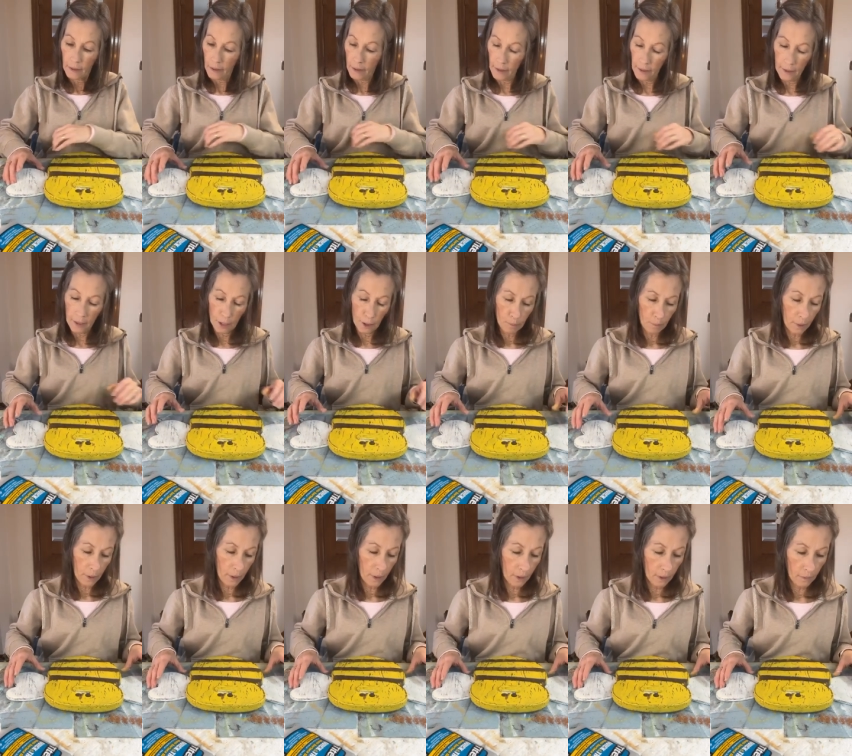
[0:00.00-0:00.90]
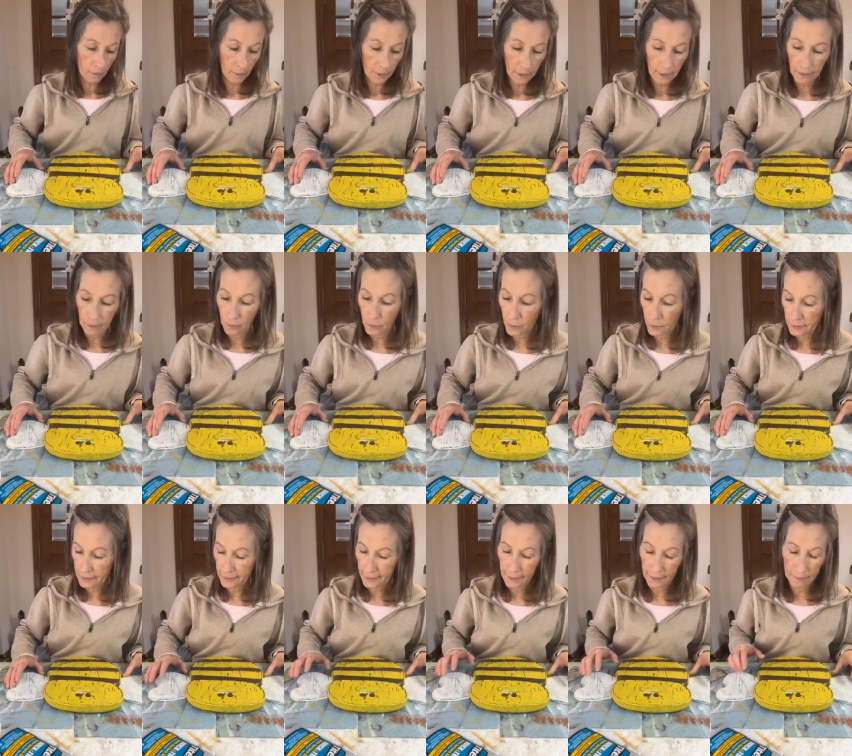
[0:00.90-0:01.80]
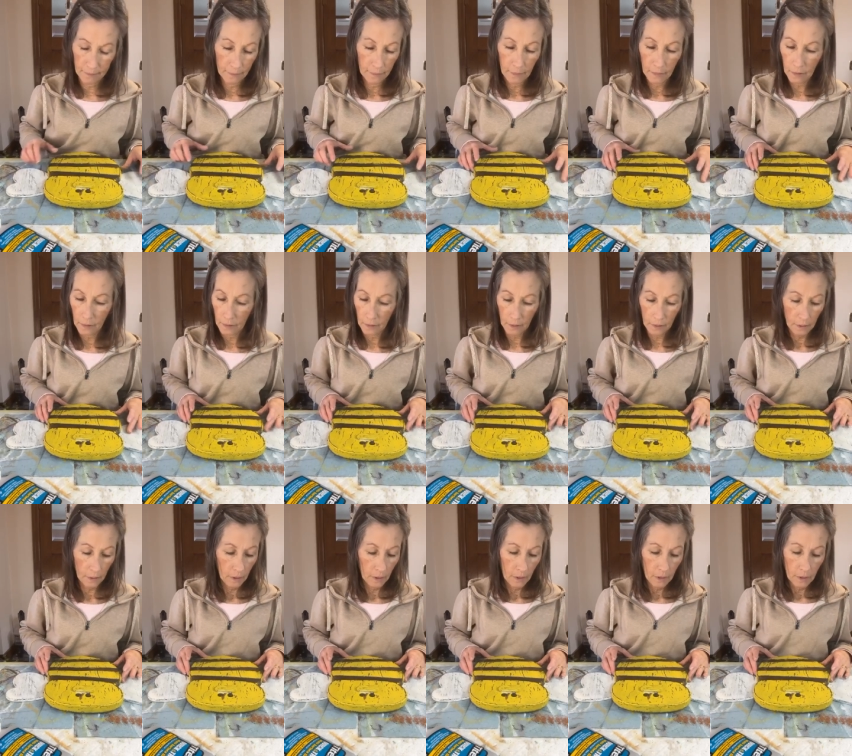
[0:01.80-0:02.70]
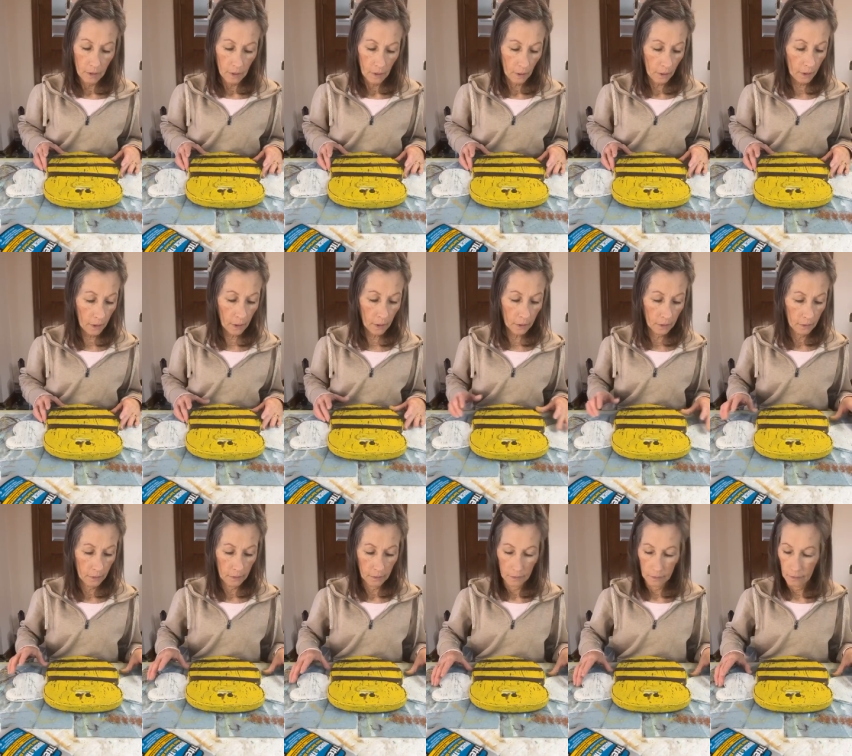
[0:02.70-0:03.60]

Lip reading: I had it painted right the whole time. Ah!